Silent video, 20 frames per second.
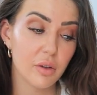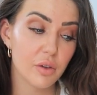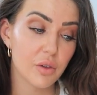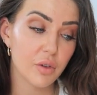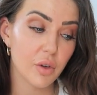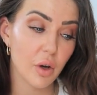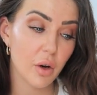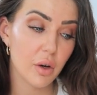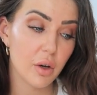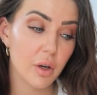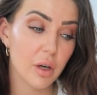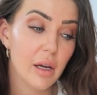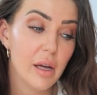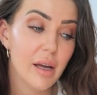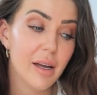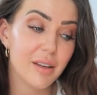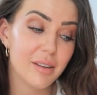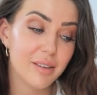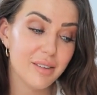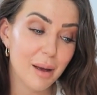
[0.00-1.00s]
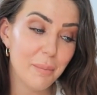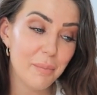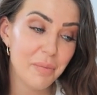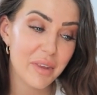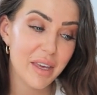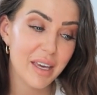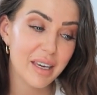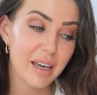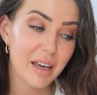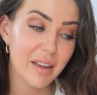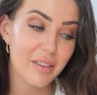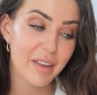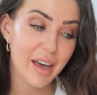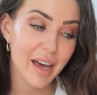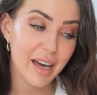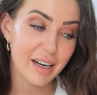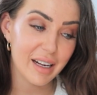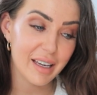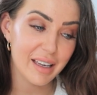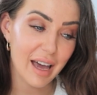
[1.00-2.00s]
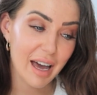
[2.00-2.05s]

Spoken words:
So something that